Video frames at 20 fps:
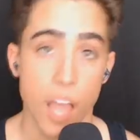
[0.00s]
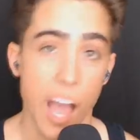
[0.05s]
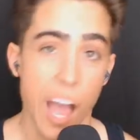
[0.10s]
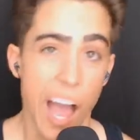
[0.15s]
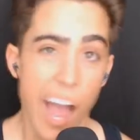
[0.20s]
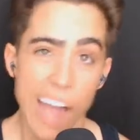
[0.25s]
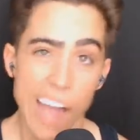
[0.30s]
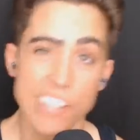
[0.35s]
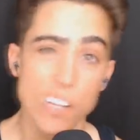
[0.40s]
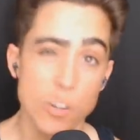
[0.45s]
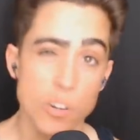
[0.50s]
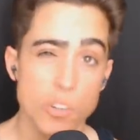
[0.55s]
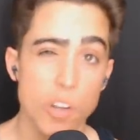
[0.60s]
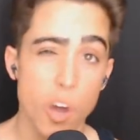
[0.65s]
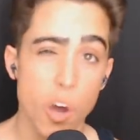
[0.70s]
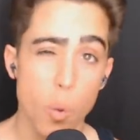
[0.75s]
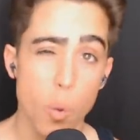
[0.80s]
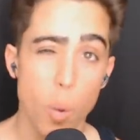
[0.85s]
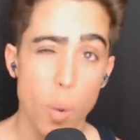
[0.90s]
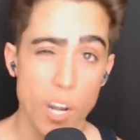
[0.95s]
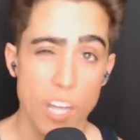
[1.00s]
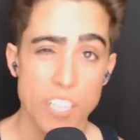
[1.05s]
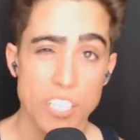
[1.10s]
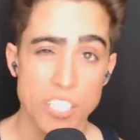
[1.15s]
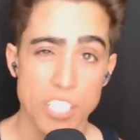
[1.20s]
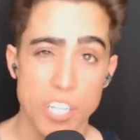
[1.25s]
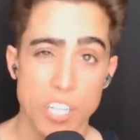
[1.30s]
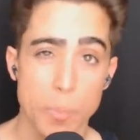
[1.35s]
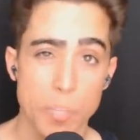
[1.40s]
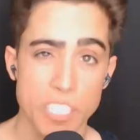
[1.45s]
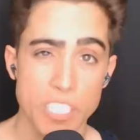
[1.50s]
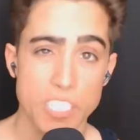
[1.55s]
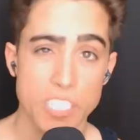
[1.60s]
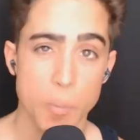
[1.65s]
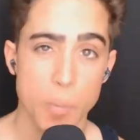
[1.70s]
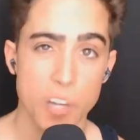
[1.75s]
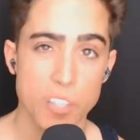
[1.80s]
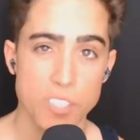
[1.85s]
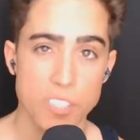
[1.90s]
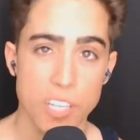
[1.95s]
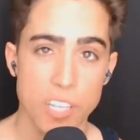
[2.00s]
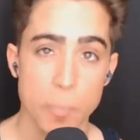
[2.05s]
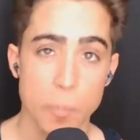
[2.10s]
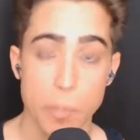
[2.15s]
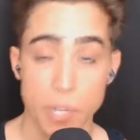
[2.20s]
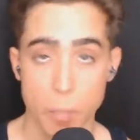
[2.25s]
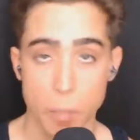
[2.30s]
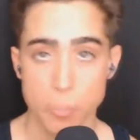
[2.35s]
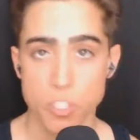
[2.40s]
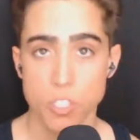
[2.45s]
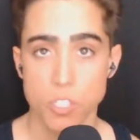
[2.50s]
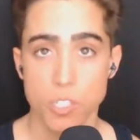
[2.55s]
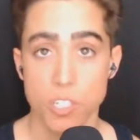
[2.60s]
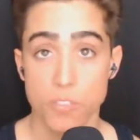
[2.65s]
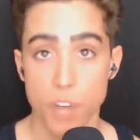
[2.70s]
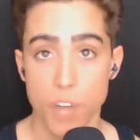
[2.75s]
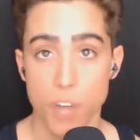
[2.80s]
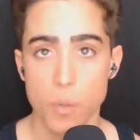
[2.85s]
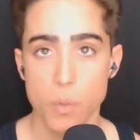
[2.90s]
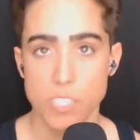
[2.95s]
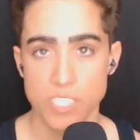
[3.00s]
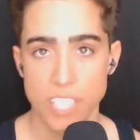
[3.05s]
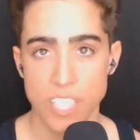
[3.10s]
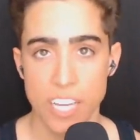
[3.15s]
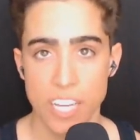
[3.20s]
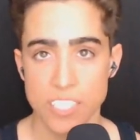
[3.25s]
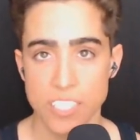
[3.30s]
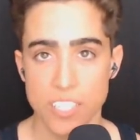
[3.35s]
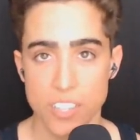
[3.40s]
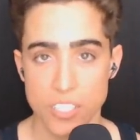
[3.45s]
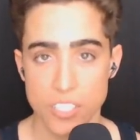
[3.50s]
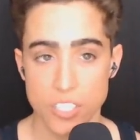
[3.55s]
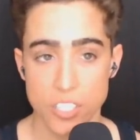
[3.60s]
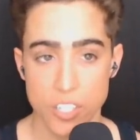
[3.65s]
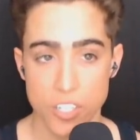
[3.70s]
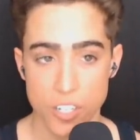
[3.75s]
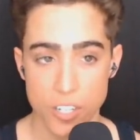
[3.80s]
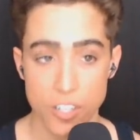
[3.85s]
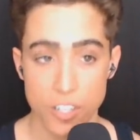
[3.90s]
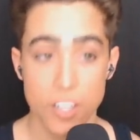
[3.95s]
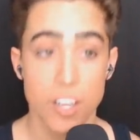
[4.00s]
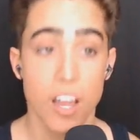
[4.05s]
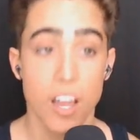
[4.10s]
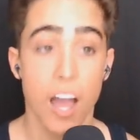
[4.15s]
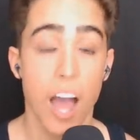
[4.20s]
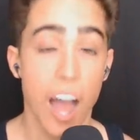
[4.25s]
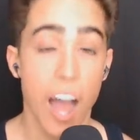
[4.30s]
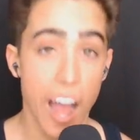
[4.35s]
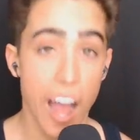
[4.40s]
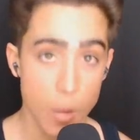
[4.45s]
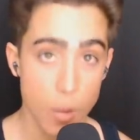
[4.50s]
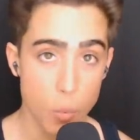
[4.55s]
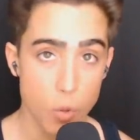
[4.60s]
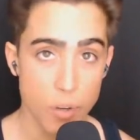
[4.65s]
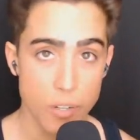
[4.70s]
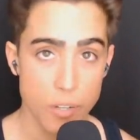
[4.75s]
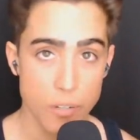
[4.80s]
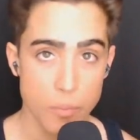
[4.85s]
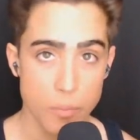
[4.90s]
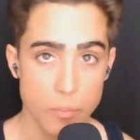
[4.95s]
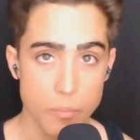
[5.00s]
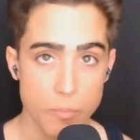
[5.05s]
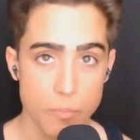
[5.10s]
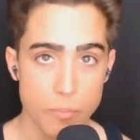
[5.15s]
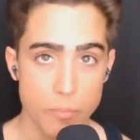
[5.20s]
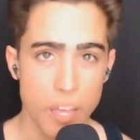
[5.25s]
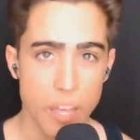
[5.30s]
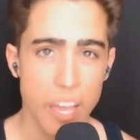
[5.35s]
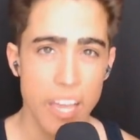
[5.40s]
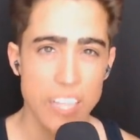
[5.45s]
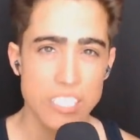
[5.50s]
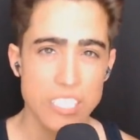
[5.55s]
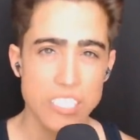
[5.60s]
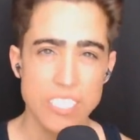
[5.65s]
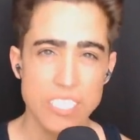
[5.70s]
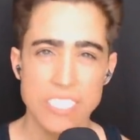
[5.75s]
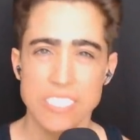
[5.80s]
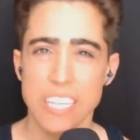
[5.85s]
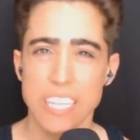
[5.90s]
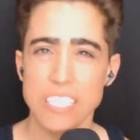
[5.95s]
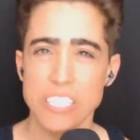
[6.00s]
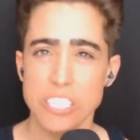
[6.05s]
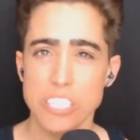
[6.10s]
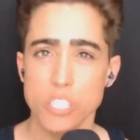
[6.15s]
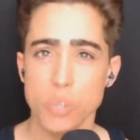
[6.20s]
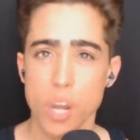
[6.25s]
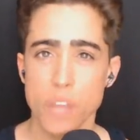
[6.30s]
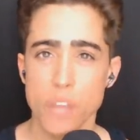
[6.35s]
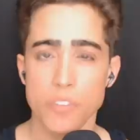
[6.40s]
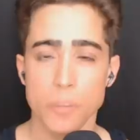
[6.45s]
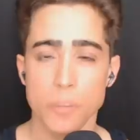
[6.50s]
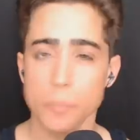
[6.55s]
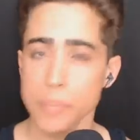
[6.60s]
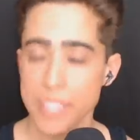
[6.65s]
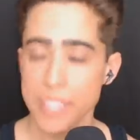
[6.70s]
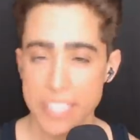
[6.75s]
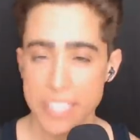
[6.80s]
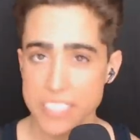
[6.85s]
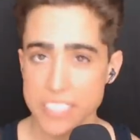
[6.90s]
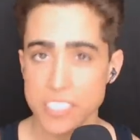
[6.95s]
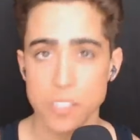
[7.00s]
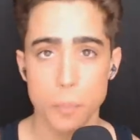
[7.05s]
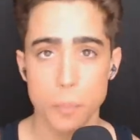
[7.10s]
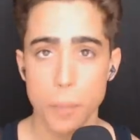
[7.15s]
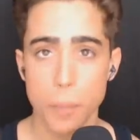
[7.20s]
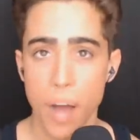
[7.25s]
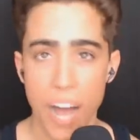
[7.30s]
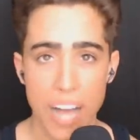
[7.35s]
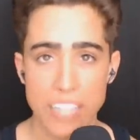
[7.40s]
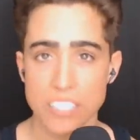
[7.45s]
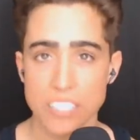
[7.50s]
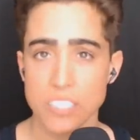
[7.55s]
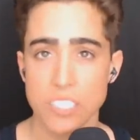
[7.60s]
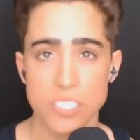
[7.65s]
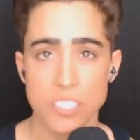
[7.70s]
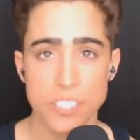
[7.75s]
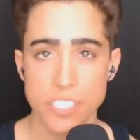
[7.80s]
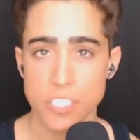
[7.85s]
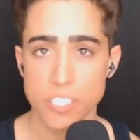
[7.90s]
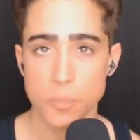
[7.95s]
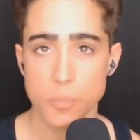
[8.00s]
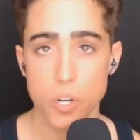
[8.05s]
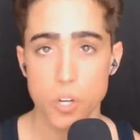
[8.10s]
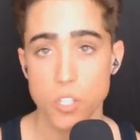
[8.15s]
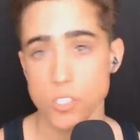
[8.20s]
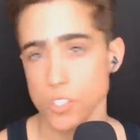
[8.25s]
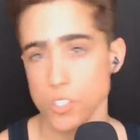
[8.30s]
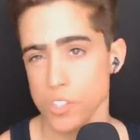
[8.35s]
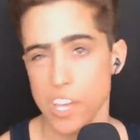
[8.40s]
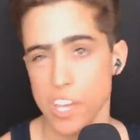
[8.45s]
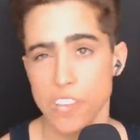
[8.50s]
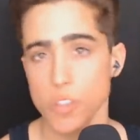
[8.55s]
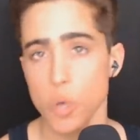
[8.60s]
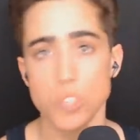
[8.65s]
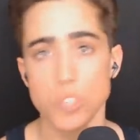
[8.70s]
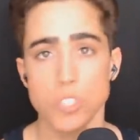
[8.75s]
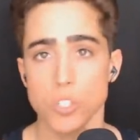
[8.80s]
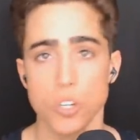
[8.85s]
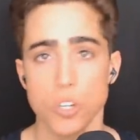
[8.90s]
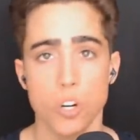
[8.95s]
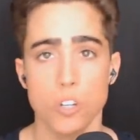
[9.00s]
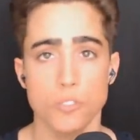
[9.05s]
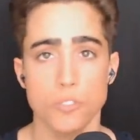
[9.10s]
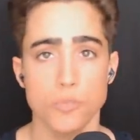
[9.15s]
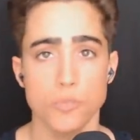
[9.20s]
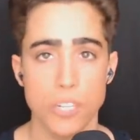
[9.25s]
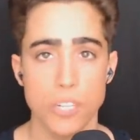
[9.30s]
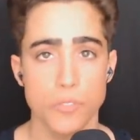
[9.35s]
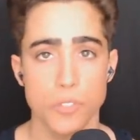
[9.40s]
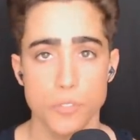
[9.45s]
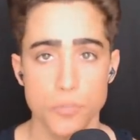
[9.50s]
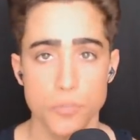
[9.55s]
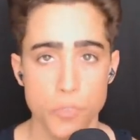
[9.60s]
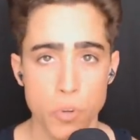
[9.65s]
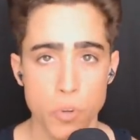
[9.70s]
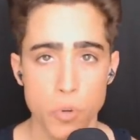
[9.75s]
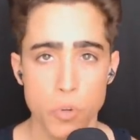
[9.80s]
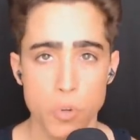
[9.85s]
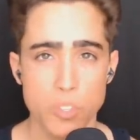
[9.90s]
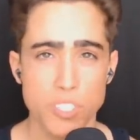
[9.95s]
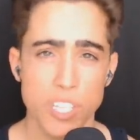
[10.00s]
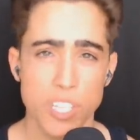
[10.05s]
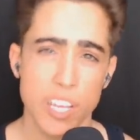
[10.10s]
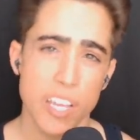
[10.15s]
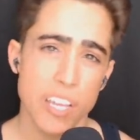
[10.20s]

I don't know what a chickpea smells like, but I'm sure if I was next to this girl, I would. She said she's craving pizza, pasta, cheeseburgers, or that those are her favorite foods.